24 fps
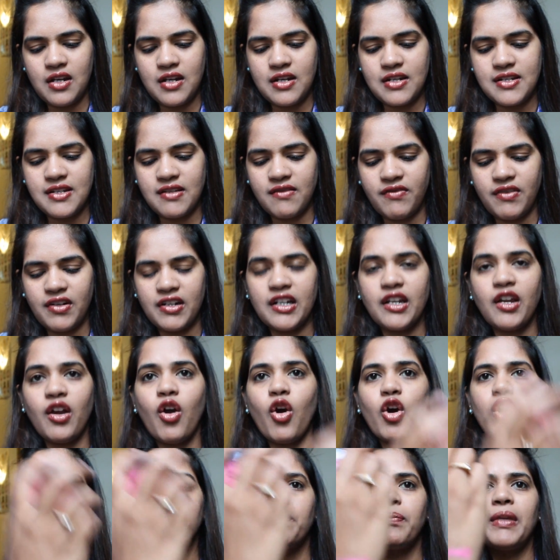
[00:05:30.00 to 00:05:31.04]
it's a very
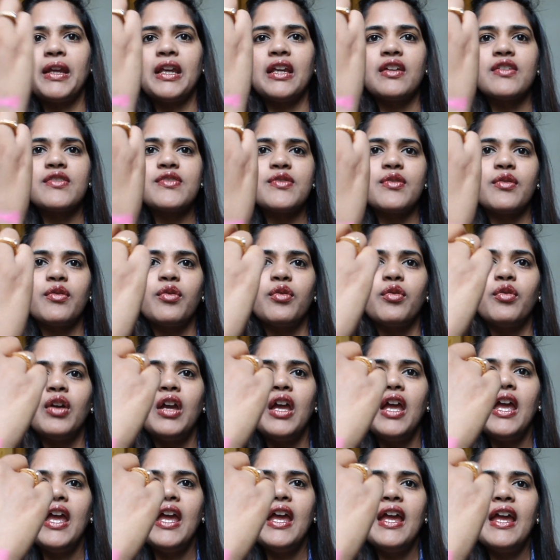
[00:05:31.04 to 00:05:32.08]
hot pink. So
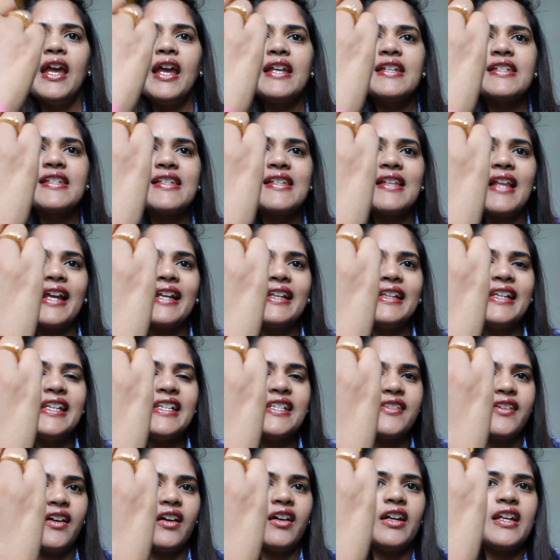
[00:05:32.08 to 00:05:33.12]
it's
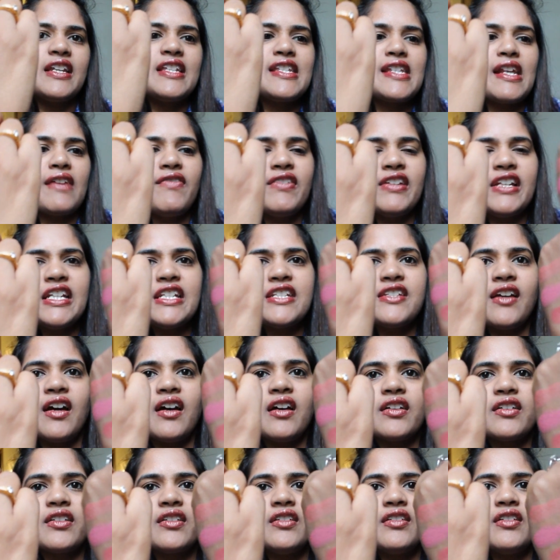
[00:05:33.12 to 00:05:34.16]
slightly dark. It's definitely
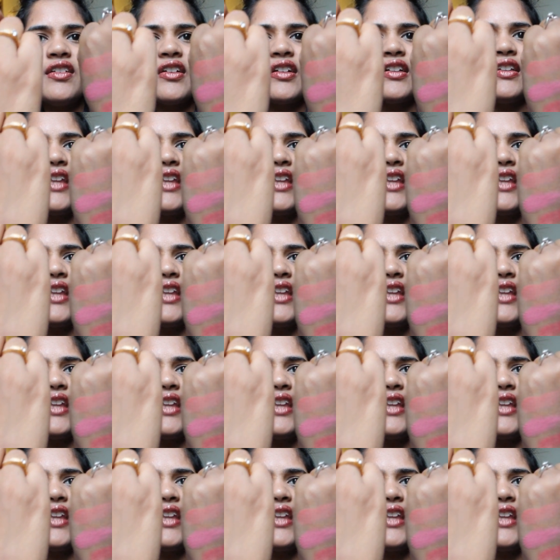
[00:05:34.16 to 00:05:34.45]
darker